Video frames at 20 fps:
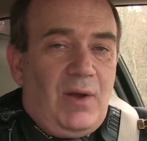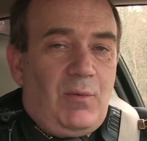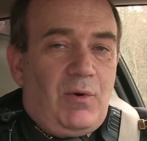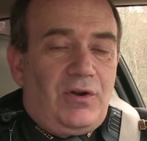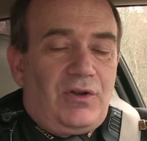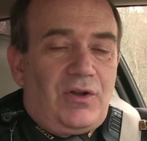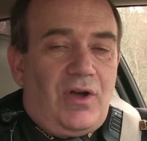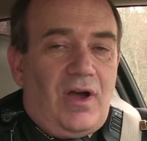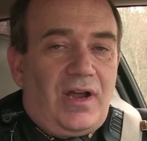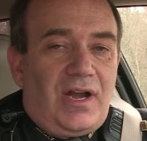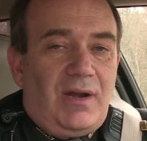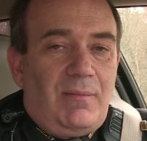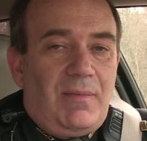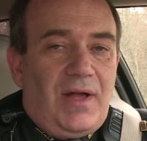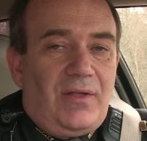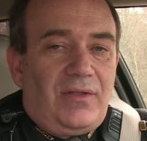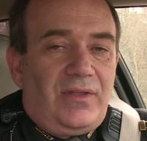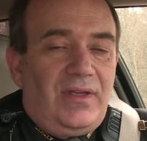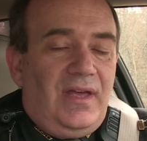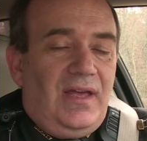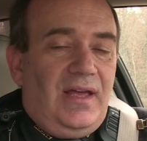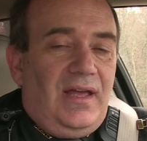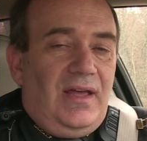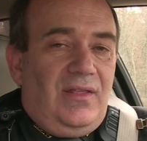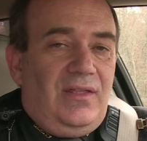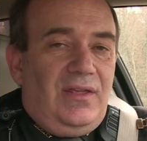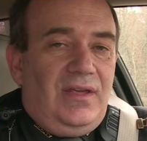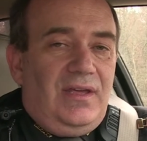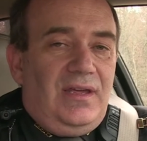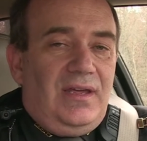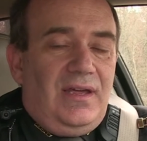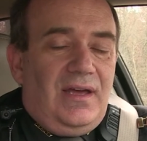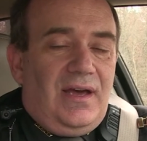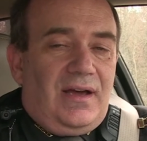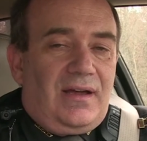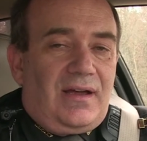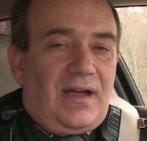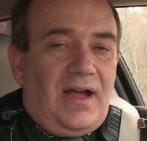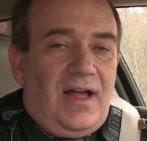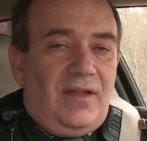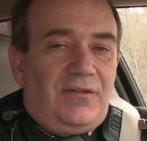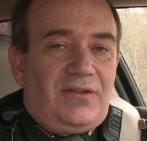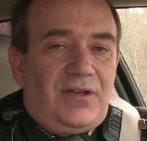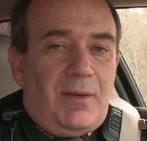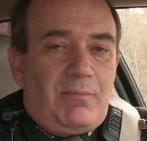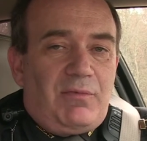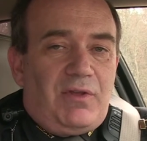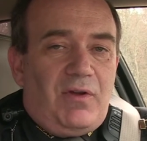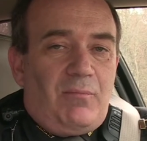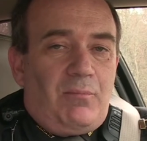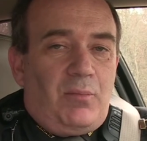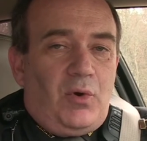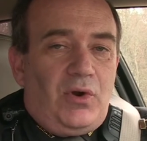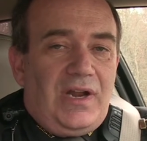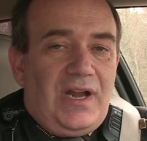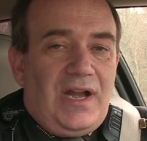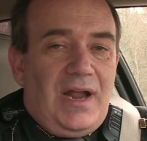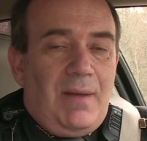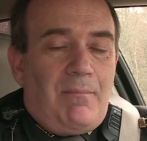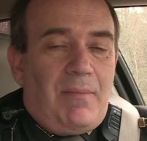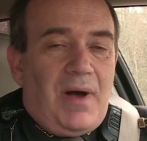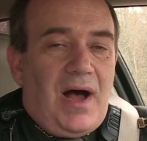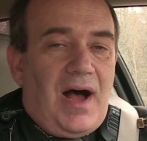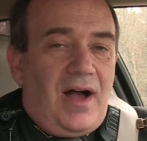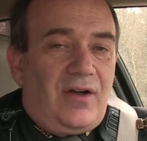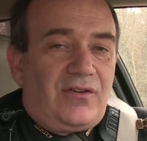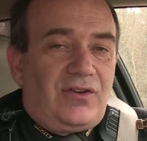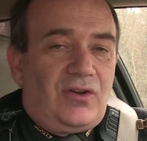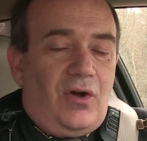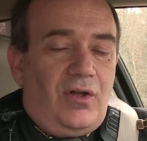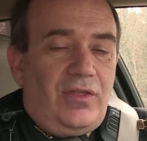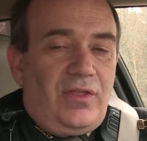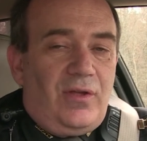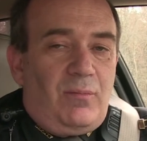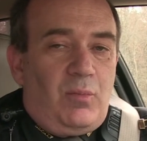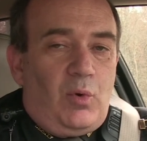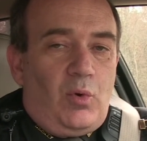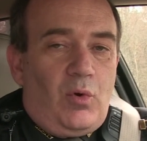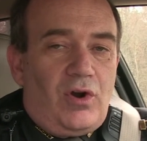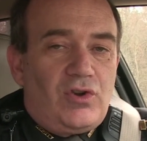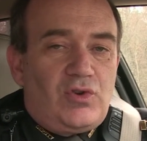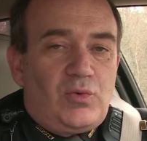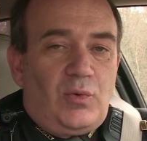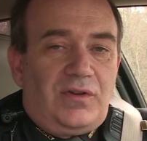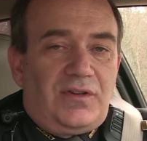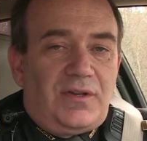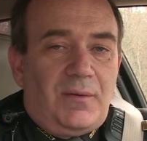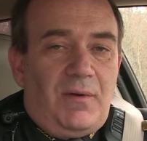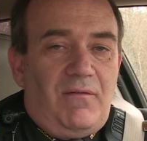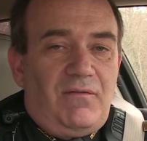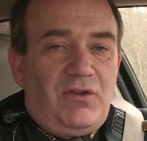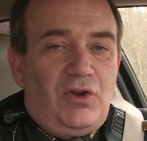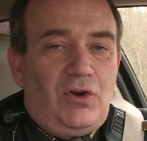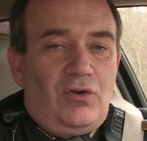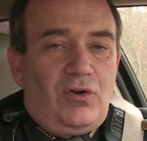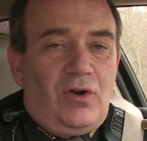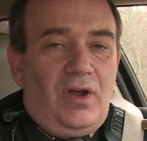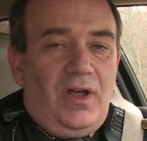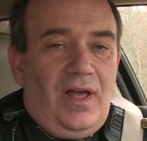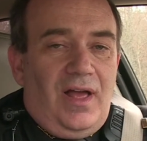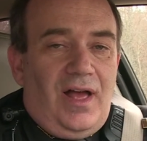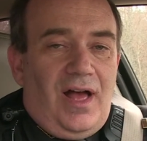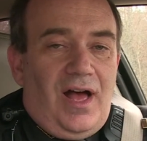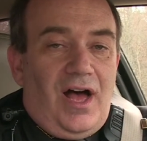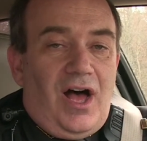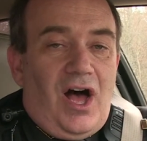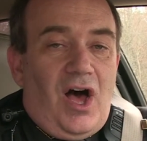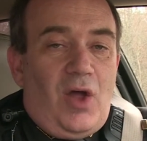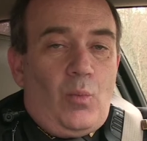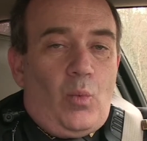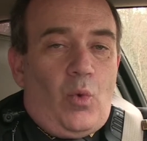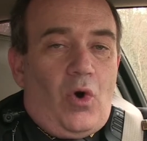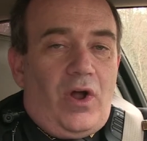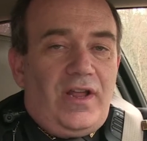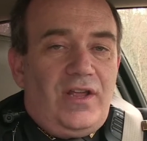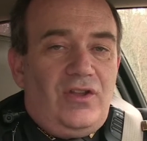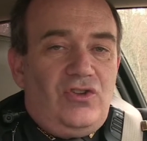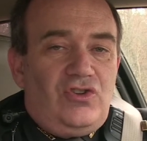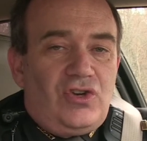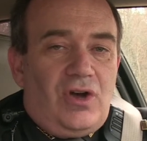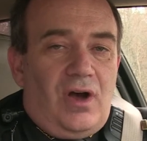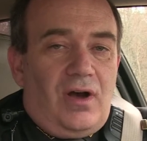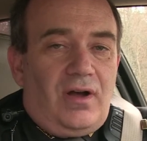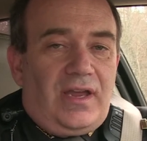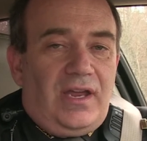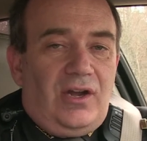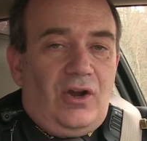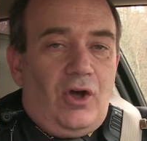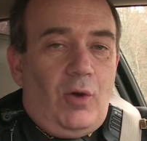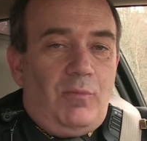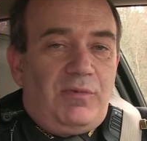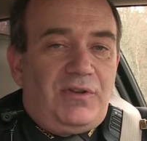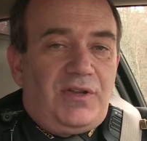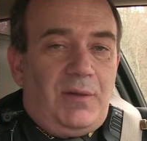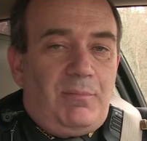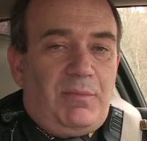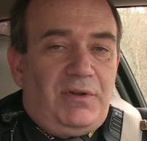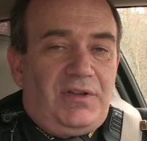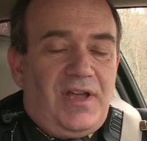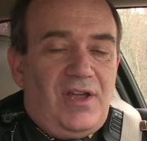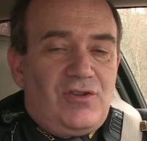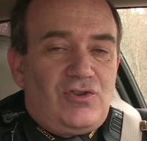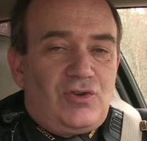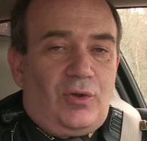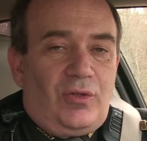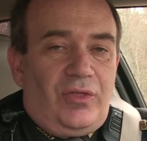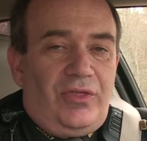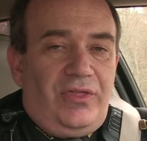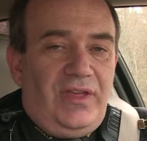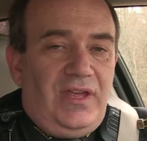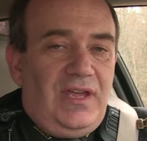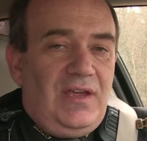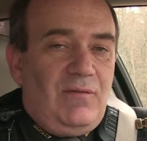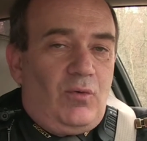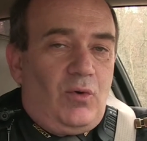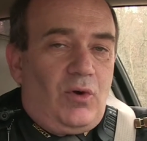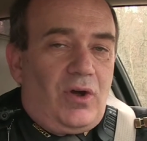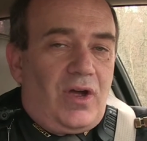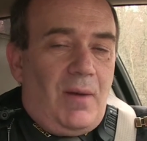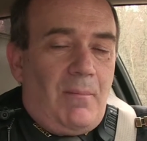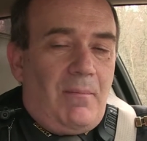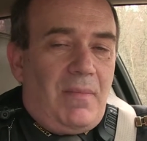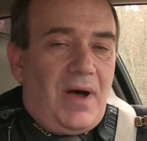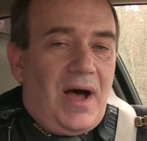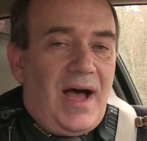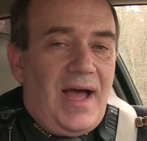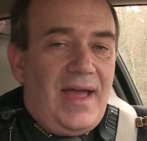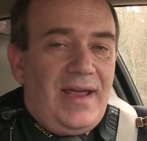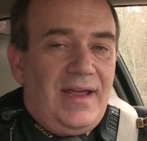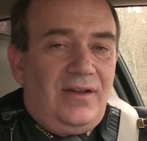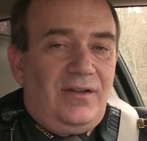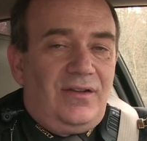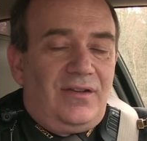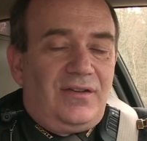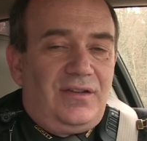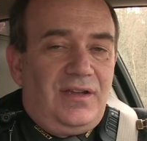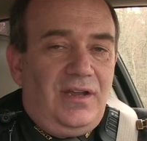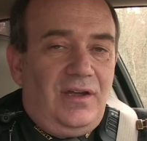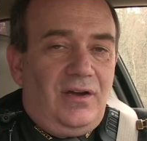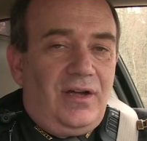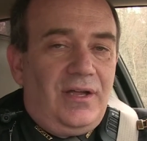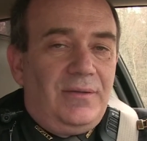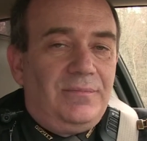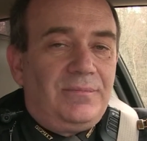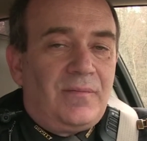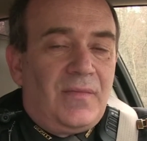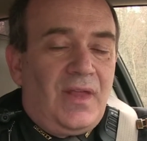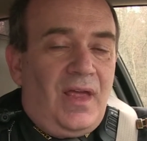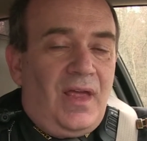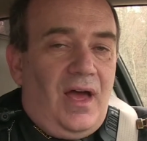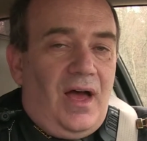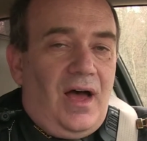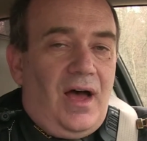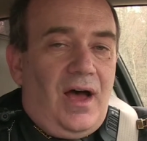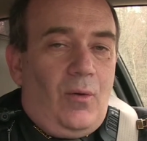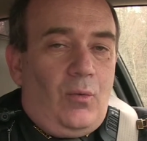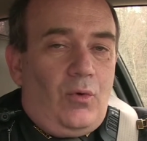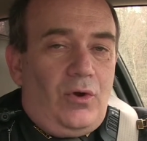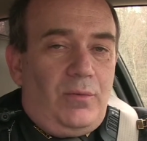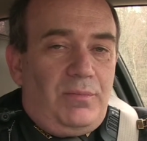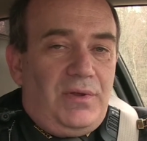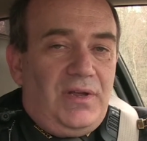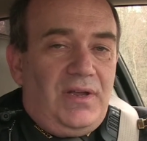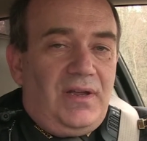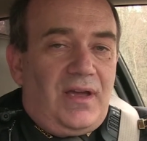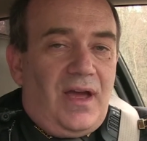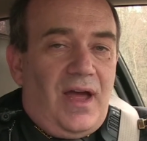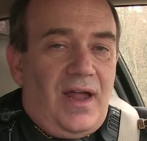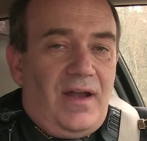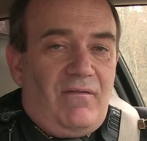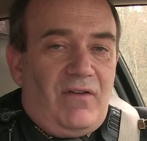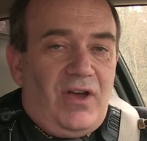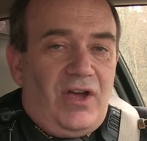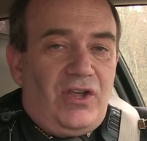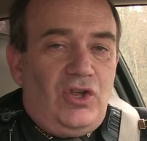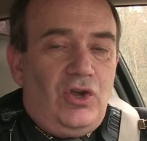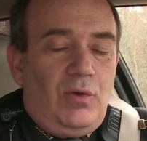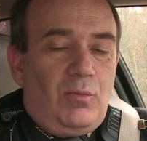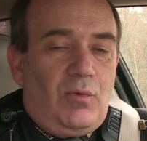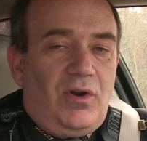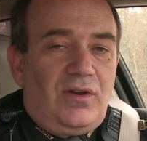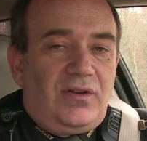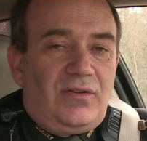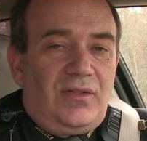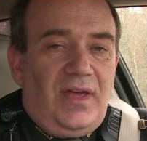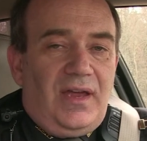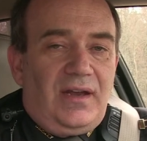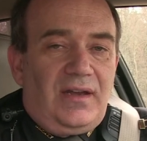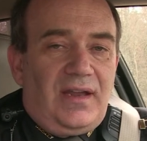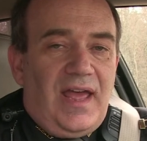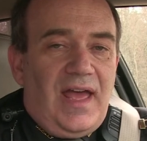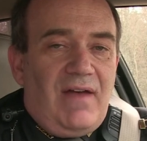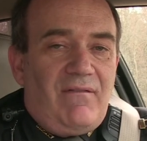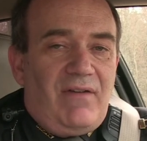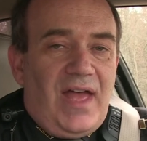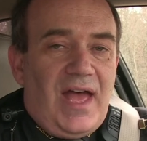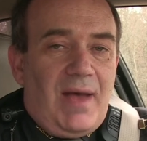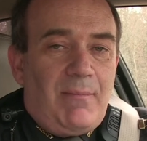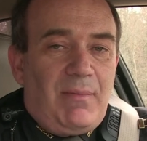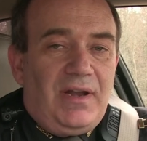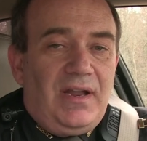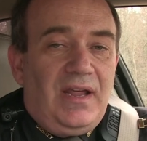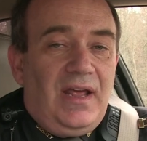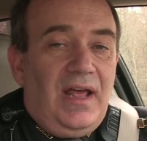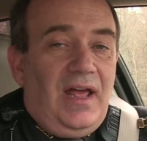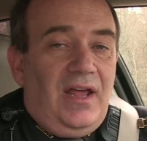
We were talking about the uh, concept of putting a box on the porch with some of your uh, unwanted junk in hopes that a potential thief will come by and steal it uh, would be kind of a humorous thing to have happen.